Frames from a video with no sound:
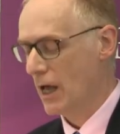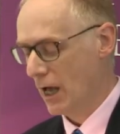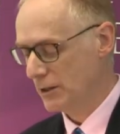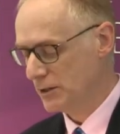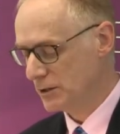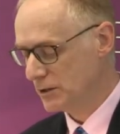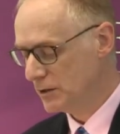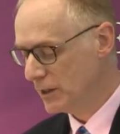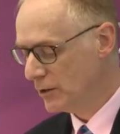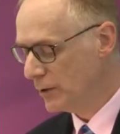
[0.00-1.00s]
and he's
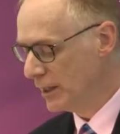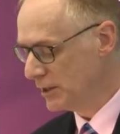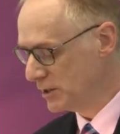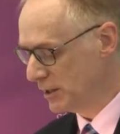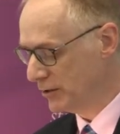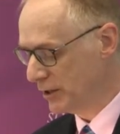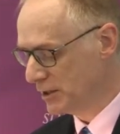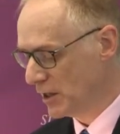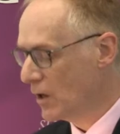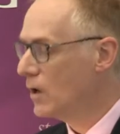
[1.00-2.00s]
continuing his
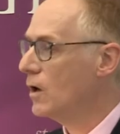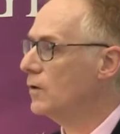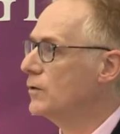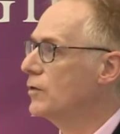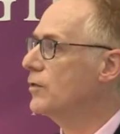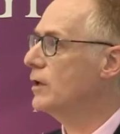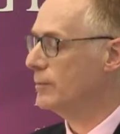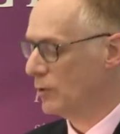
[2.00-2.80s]
series on the theme